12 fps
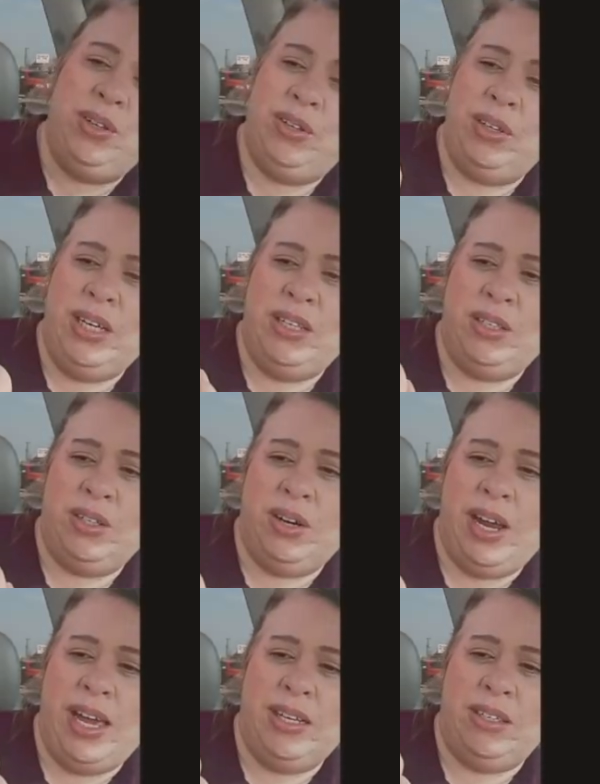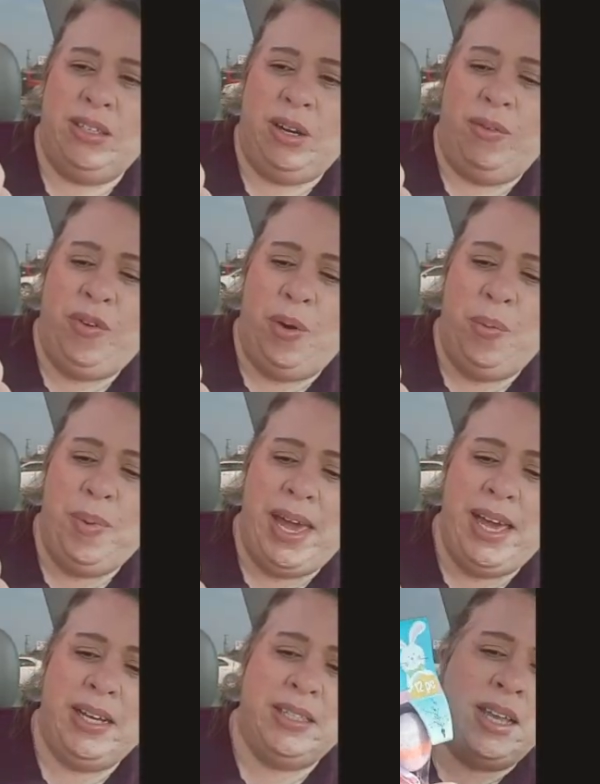little Easter eggs. These are foam
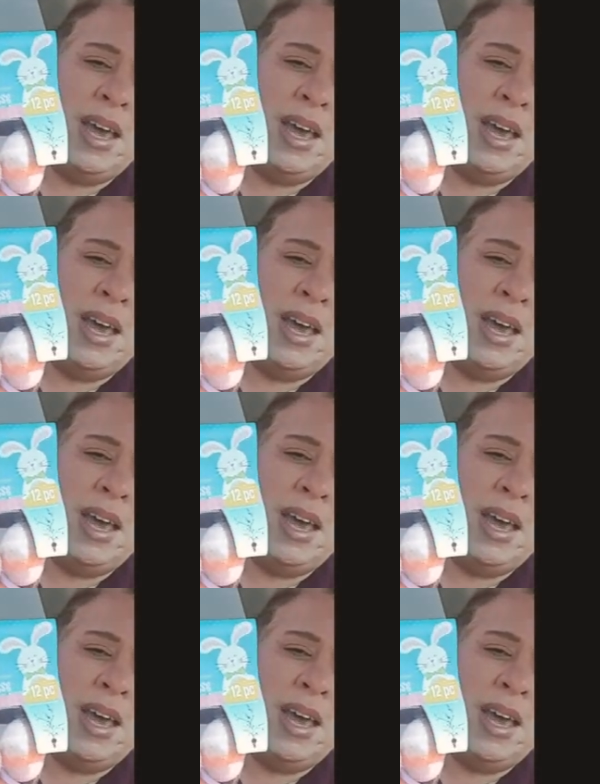eggs.